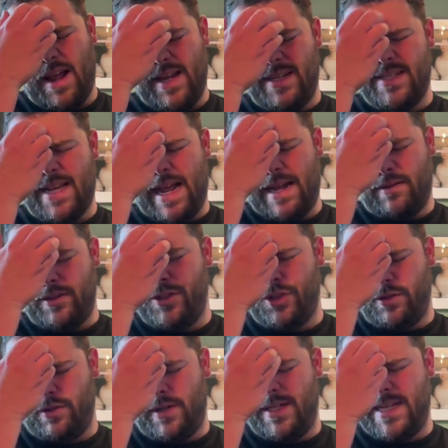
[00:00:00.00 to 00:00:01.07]
exactly
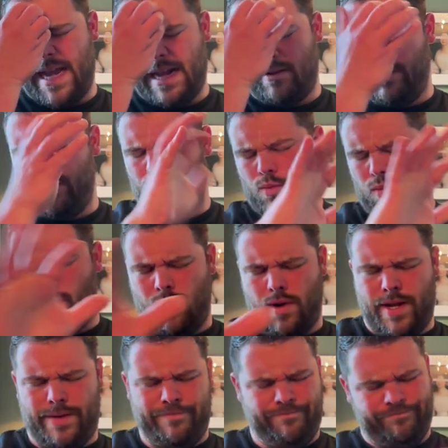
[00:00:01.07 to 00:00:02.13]
sure exactly
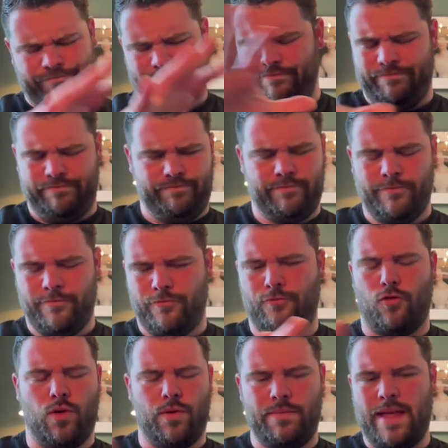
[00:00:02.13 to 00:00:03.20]
what
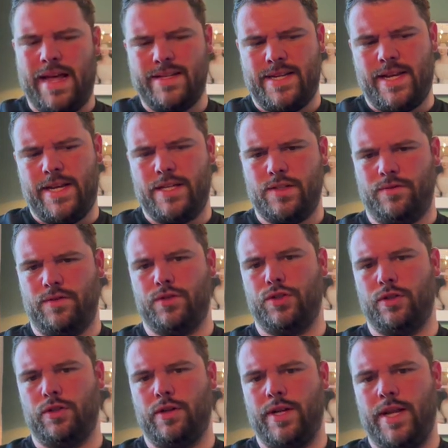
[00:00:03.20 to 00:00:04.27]
form that takes for
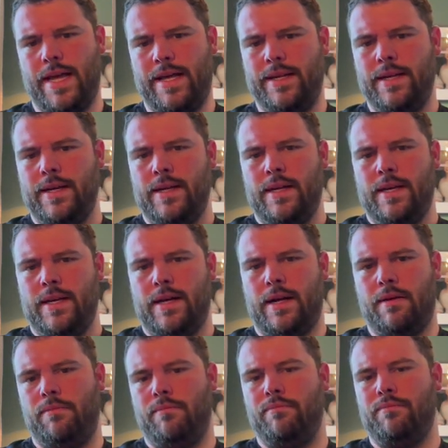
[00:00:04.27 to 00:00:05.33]
sure yet.
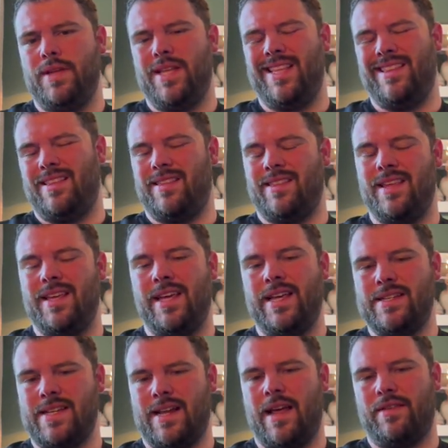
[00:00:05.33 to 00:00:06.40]
The thing
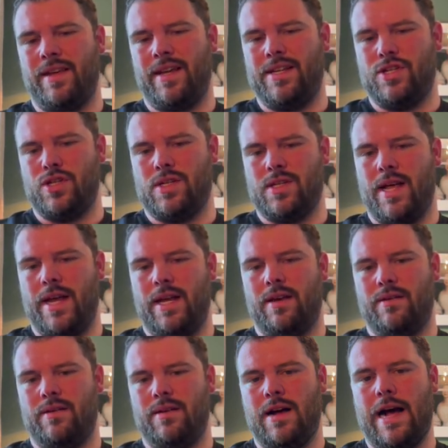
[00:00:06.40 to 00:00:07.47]
is, I think it's just like
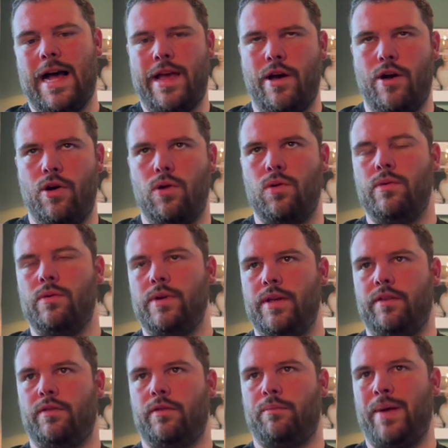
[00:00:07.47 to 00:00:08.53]
IO
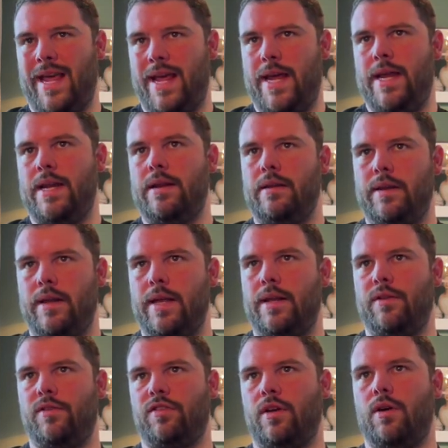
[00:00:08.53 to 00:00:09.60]
is a pain,
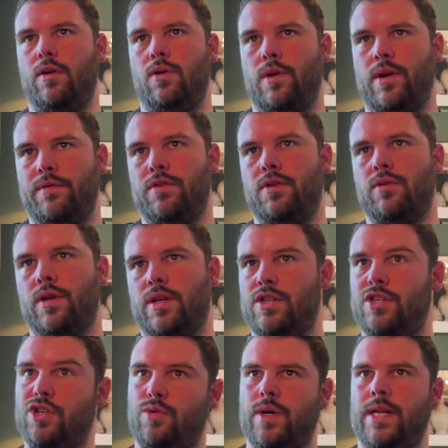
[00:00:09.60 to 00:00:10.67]
and so if you can
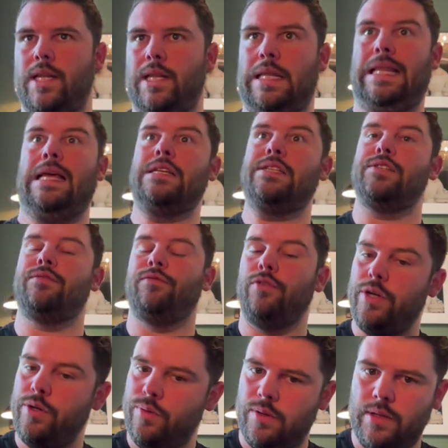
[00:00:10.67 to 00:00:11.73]
do it less
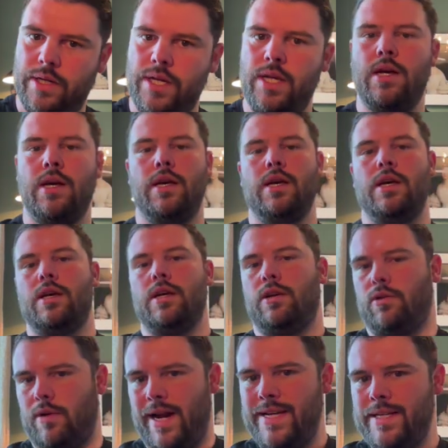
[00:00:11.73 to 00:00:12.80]
frequently,
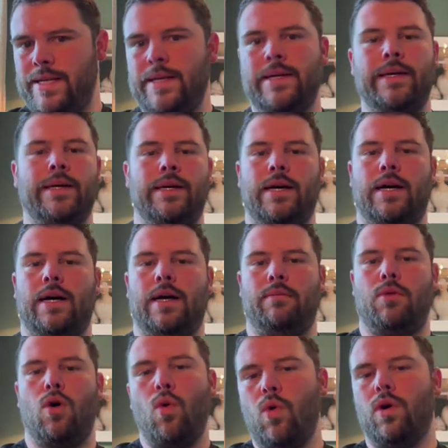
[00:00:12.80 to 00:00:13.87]
great.
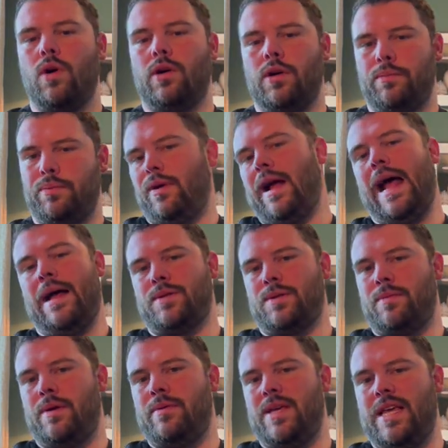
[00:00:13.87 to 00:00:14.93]
Or perhaps
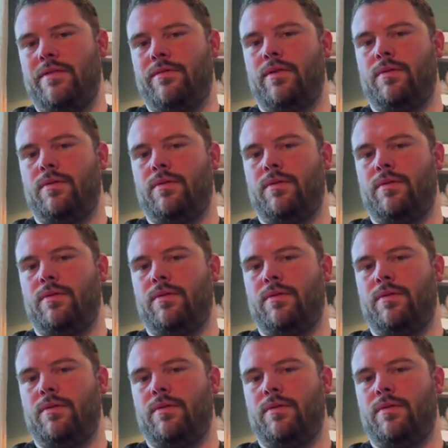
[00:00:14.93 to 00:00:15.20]
maybe even